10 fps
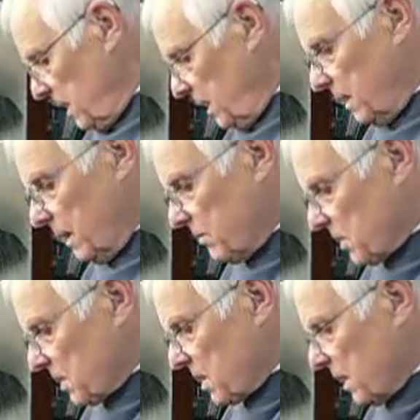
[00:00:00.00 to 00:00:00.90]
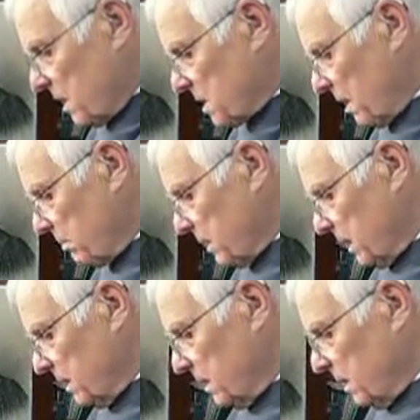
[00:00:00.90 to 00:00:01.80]
he gives us here
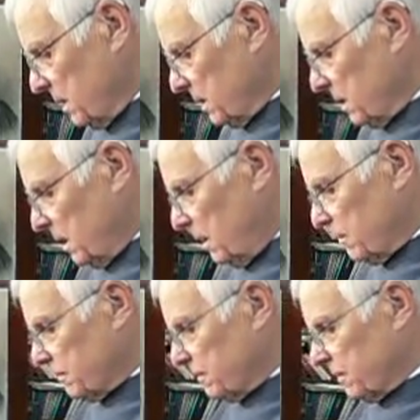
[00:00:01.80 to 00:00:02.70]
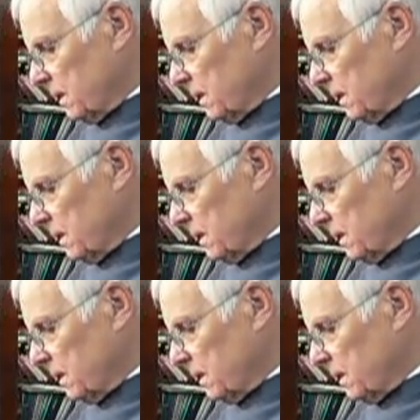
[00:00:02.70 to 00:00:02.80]
something uh, of